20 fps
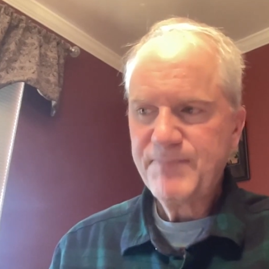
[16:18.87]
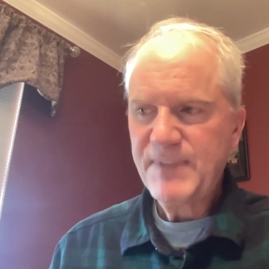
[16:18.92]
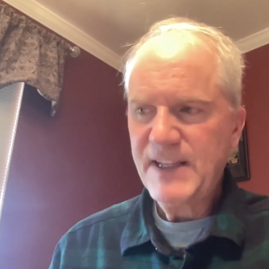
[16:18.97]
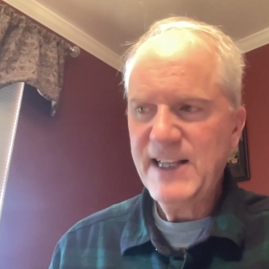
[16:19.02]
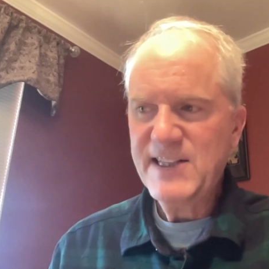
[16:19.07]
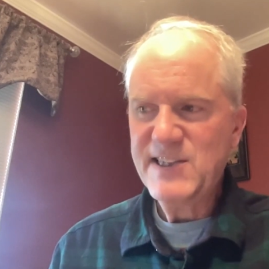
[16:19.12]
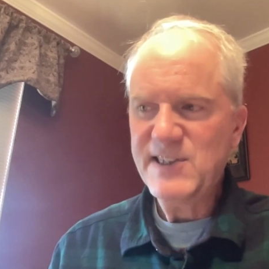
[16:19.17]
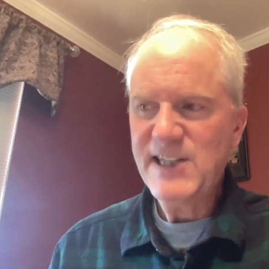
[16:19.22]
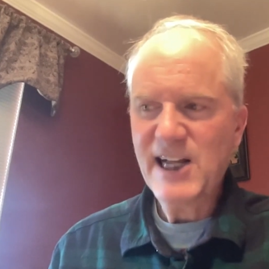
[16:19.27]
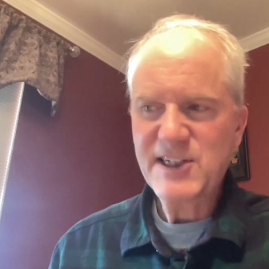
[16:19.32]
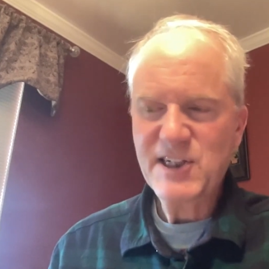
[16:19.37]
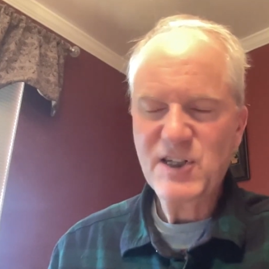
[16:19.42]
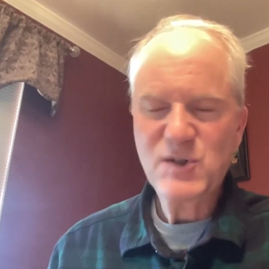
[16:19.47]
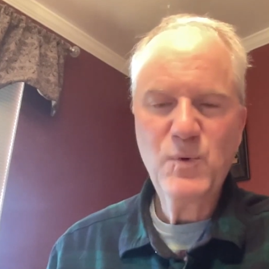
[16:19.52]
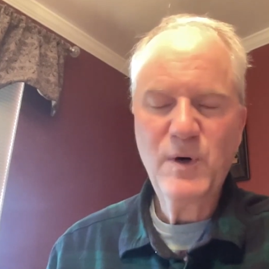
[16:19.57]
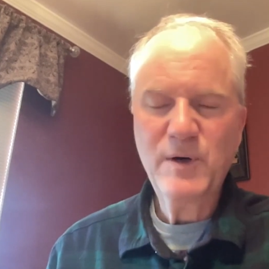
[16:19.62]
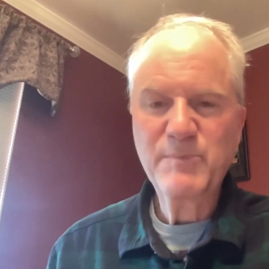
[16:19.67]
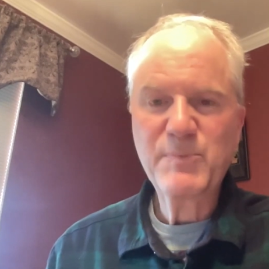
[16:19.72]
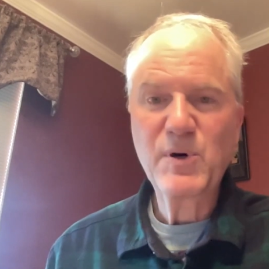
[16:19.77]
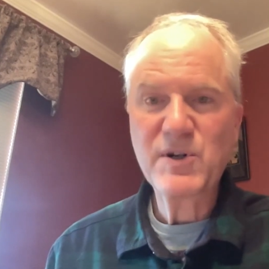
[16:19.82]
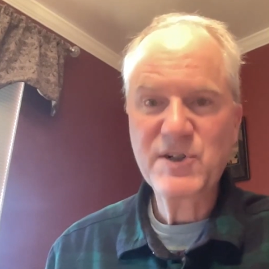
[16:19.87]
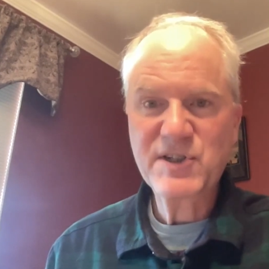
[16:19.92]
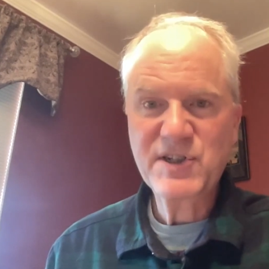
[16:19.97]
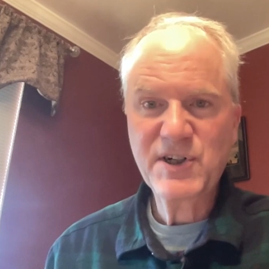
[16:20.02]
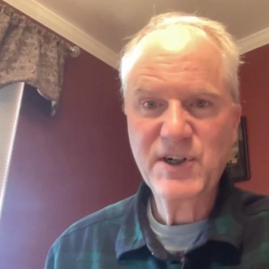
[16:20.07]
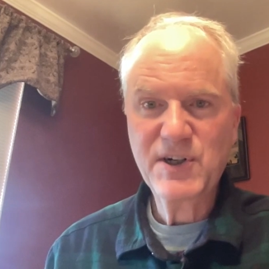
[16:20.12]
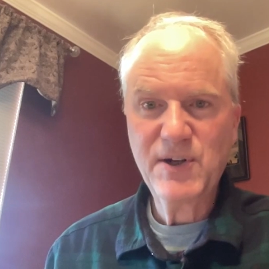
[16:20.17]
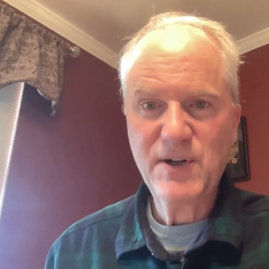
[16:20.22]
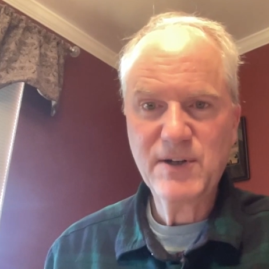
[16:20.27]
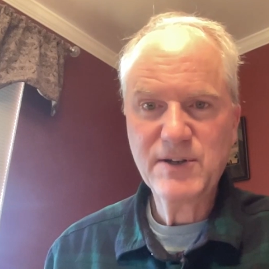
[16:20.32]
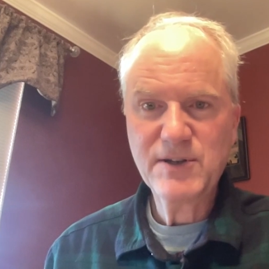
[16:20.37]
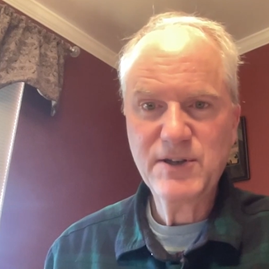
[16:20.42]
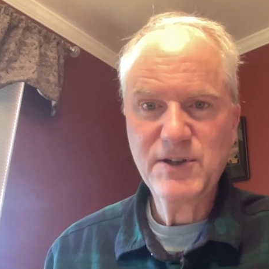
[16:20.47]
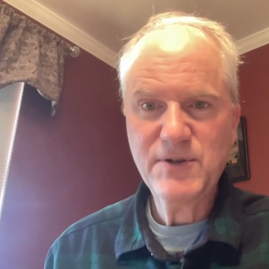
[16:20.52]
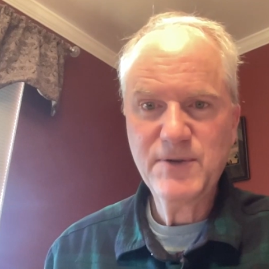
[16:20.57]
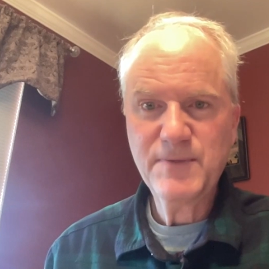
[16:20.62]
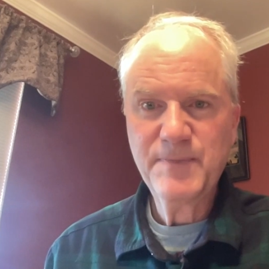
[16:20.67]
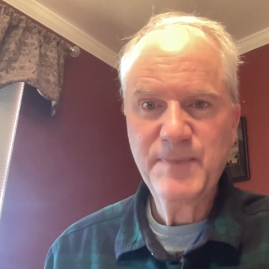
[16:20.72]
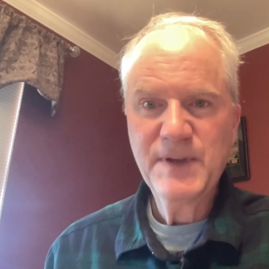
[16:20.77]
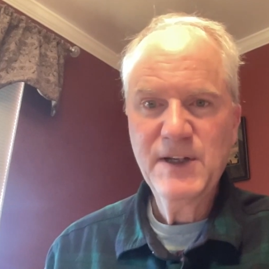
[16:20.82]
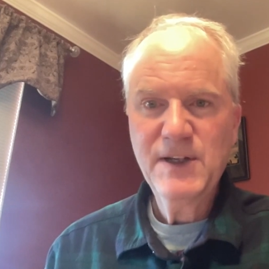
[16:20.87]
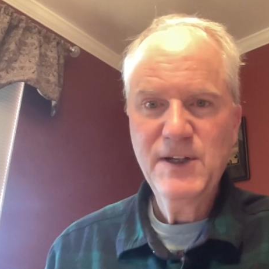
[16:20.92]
it's not just one person calling you.